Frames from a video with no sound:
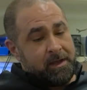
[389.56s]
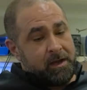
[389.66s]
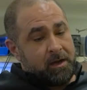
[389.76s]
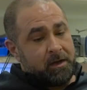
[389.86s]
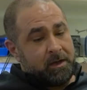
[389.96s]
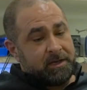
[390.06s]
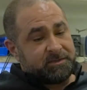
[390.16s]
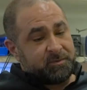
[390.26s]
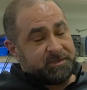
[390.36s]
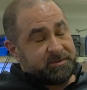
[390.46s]
uh,
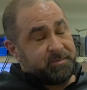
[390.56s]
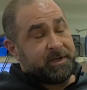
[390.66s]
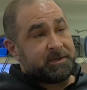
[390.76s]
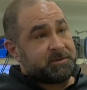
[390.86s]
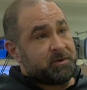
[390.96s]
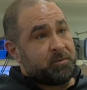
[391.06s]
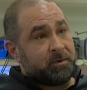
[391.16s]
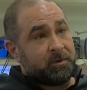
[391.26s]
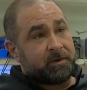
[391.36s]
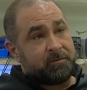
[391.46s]
as we speak. So
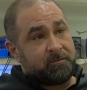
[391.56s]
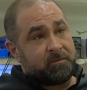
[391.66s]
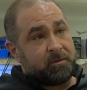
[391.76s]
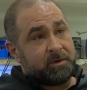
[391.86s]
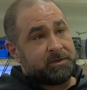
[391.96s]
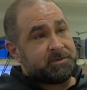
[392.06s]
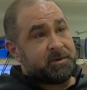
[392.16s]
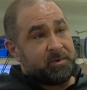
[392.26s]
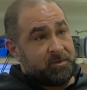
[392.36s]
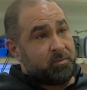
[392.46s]
we're looking forward to shipping